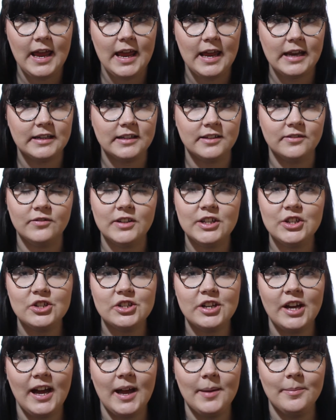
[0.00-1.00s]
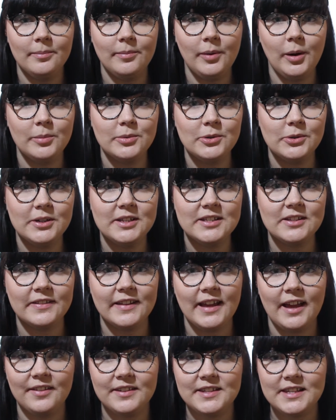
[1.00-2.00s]
and Adventure Time pop toys on
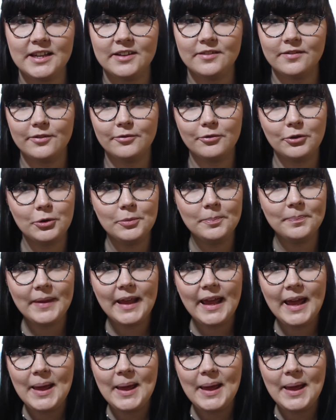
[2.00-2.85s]
the other side of the room,